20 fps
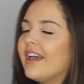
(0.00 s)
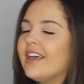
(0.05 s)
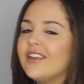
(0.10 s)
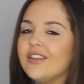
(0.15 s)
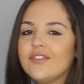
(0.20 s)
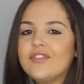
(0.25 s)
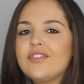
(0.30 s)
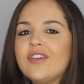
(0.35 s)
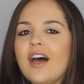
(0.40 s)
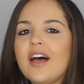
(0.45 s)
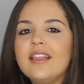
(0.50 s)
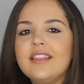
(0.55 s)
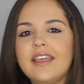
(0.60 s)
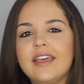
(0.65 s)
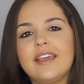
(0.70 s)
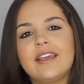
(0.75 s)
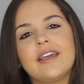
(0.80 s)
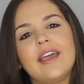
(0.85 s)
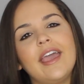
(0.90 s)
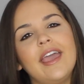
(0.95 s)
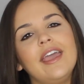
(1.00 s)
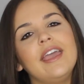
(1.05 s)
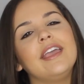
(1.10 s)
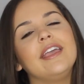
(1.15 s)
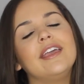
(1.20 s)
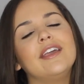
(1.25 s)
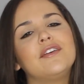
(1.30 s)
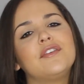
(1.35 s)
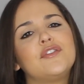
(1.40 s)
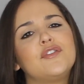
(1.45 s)
kind of thought, like,
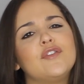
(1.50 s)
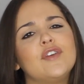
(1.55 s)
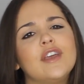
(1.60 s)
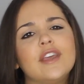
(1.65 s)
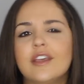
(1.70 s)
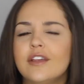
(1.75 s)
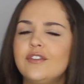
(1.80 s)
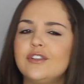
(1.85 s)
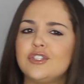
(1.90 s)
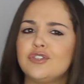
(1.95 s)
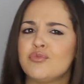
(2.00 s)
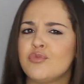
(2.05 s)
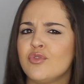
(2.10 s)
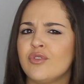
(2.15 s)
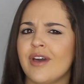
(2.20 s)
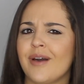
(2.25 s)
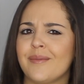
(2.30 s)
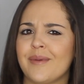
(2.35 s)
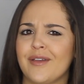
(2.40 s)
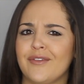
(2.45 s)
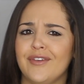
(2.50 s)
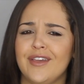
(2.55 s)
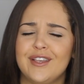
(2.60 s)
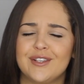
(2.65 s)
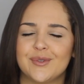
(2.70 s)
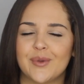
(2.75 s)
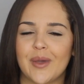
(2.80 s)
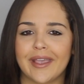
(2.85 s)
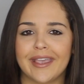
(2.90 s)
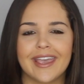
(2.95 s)
hey, if it can smooth out my
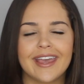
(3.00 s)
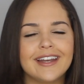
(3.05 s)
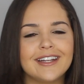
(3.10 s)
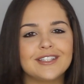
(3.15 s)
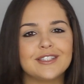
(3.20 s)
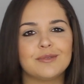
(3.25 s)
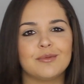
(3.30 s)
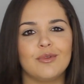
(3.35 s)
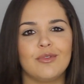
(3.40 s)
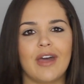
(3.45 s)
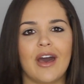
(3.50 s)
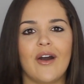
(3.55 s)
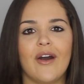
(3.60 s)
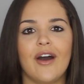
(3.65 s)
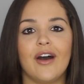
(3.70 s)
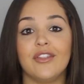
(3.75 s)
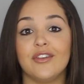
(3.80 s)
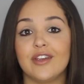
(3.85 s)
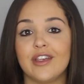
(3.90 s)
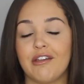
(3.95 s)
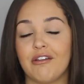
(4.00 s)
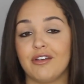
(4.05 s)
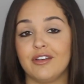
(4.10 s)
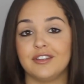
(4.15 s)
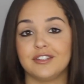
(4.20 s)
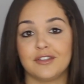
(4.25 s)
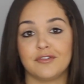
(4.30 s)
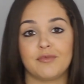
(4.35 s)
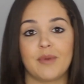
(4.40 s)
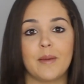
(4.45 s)
face, why can't it smooth out other
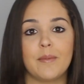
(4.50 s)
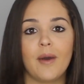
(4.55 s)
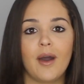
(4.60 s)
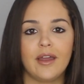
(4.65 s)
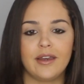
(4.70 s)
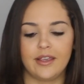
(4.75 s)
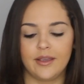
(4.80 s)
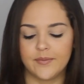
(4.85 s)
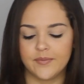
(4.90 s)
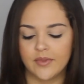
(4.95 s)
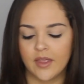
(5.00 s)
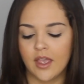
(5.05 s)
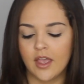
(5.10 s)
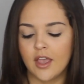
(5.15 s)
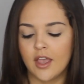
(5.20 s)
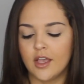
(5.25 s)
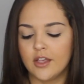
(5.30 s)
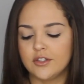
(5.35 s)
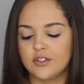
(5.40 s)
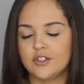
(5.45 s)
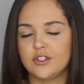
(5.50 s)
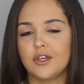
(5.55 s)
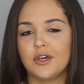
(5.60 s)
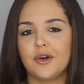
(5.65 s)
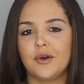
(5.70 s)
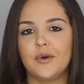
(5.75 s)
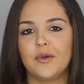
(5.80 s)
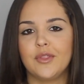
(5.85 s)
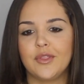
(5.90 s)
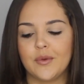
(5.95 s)
areas of my body?
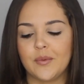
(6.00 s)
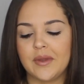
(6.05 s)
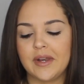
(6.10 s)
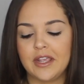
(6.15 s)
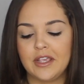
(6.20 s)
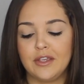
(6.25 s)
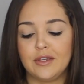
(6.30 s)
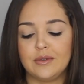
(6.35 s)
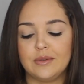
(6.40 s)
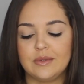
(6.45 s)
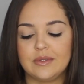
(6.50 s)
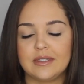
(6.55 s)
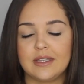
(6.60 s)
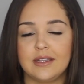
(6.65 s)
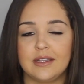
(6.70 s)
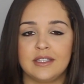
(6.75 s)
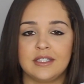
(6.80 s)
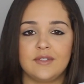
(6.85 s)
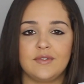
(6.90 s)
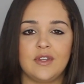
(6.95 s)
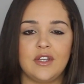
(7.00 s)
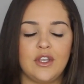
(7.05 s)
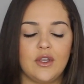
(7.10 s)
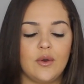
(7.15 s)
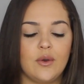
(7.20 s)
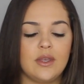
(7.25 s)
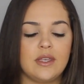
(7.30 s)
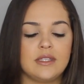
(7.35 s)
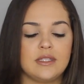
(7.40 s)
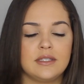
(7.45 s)
So the one I use in this
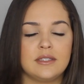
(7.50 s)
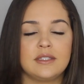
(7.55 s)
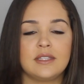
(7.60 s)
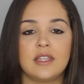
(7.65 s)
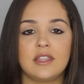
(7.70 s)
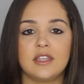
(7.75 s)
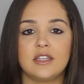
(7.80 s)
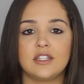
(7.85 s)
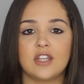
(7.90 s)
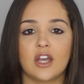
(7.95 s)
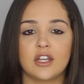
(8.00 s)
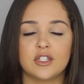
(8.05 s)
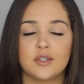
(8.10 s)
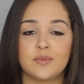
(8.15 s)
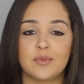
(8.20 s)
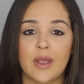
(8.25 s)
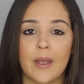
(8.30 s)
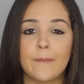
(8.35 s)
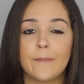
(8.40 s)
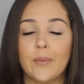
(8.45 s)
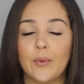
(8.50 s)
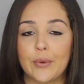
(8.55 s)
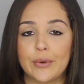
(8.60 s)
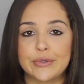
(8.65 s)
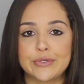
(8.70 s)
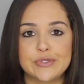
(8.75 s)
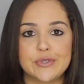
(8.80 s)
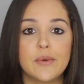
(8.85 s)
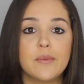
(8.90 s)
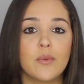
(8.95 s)
video is the Dr.Brandt
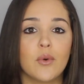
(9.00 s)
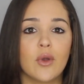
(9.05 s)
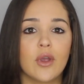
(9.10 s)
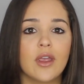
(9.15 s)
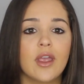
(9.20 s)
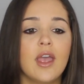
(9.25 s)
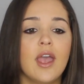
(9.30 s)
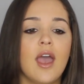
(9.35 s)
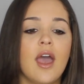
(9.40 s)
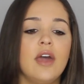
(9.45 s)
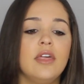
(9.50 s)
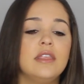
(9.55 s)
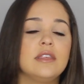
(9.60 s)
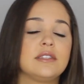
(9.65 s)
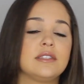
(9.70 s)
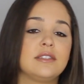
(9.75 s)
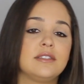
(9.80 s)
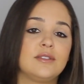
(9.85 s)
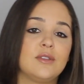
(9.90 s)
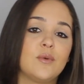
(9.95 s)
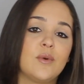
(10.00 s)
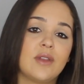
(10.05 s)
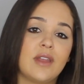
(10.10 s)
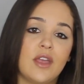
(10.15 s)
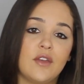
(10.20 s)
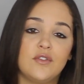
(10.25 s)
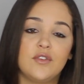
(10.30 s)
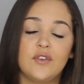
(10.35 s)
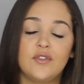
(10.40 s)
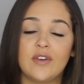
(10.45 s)
Pores No More. This is the one
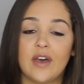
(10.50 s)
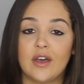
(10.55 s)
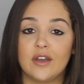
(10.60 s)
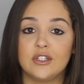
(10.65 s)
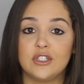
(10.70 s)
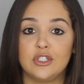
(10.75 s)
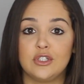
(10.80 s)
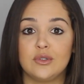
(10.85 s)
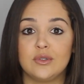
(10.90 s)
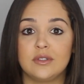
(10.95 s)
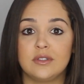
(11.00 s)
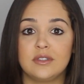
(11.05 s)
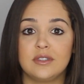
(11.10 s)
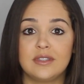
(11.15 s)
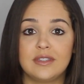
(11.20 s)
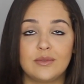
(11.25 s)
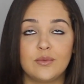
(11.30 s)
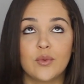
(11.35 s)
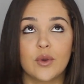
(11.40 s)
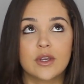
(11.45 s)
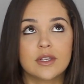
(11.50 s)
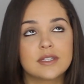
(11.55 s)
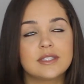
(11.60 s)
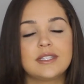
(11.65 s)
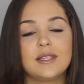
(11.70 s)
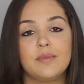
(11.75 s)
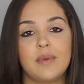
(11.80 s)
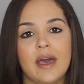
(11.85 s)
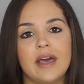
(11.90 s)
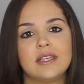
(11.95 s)
I've found works
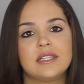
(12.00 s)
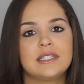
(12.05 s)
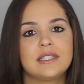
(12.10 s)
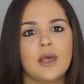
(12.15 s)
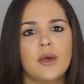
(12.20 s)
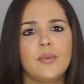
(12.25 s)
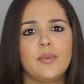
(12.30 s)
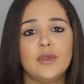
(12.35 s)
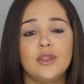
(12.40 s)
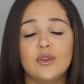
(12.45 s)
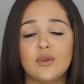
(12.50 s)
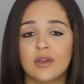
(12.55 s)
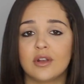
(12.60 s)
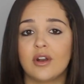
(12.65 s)
the best, but you